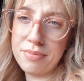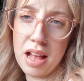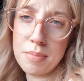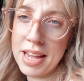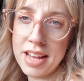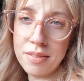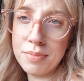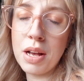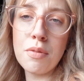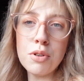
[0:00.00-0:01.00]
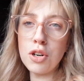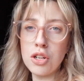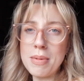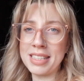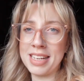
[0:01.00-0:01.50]
I'm here. So I've brought
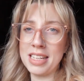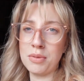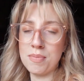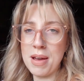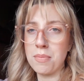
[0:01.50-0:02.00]
all my seeds with me.